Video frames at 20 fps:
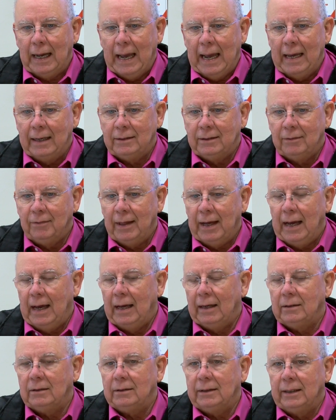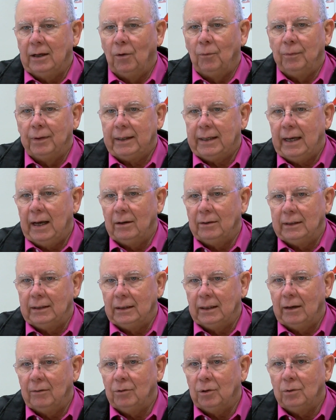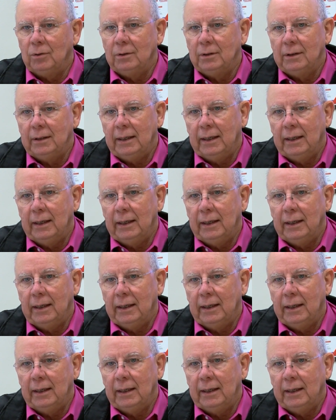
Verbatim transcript: add to that on the county level.